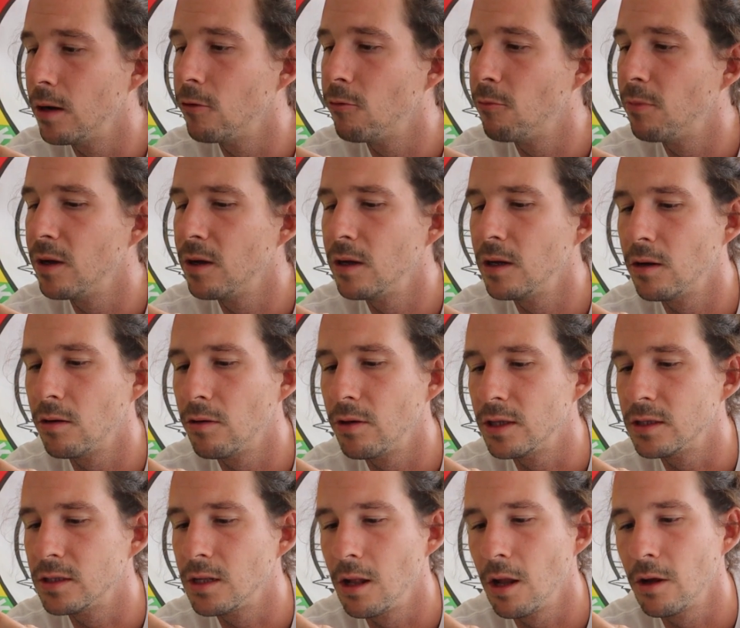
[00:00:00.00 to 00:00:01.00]
a little bit, oh,
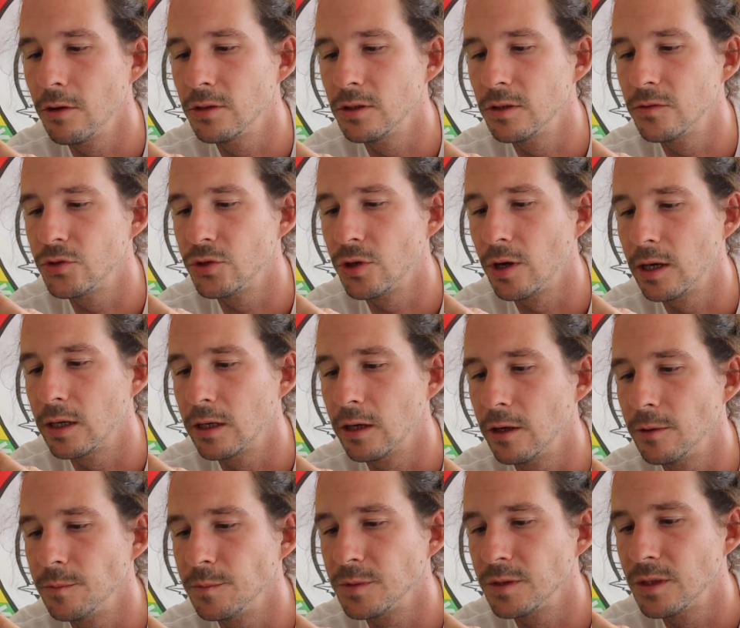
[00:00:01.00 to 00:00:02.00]
there's loads of
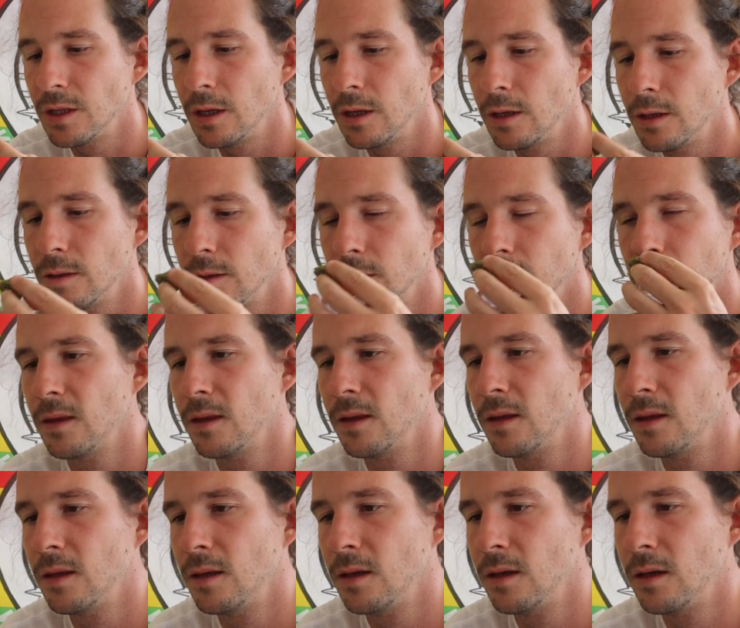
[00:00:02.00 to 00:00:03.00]
trichomes there.
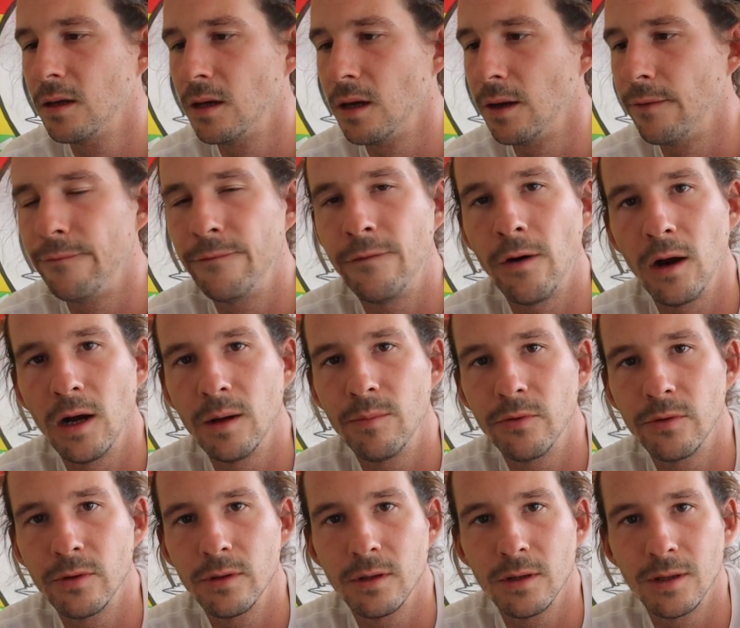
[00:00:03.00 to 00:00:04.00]
A
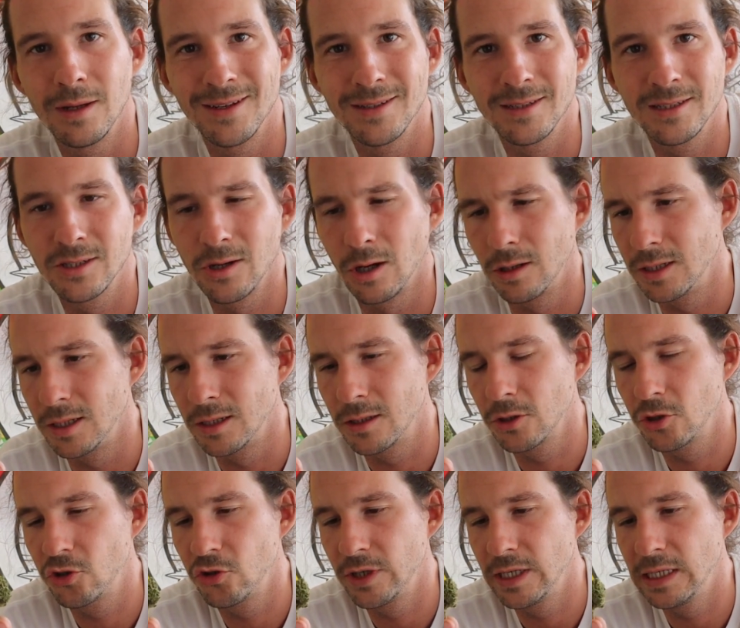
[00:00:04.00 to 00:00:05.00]
vibrant
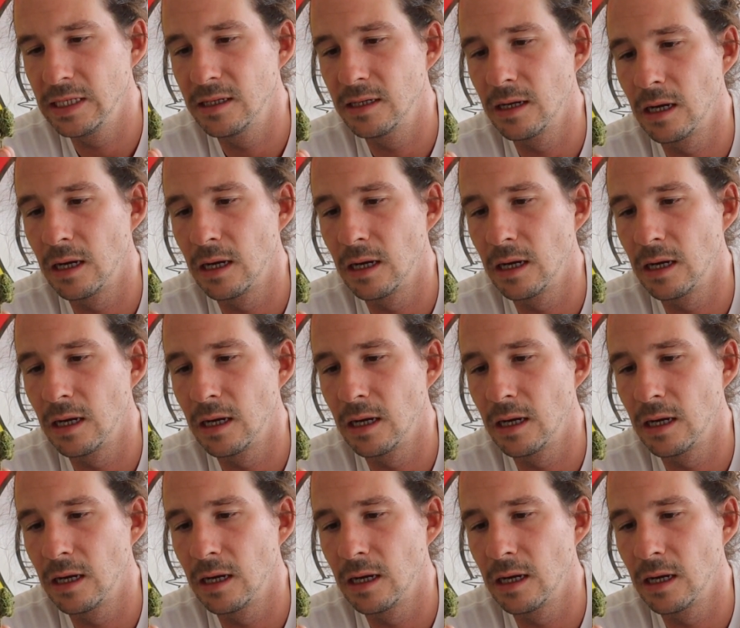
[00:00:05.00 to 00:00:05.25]
exotic green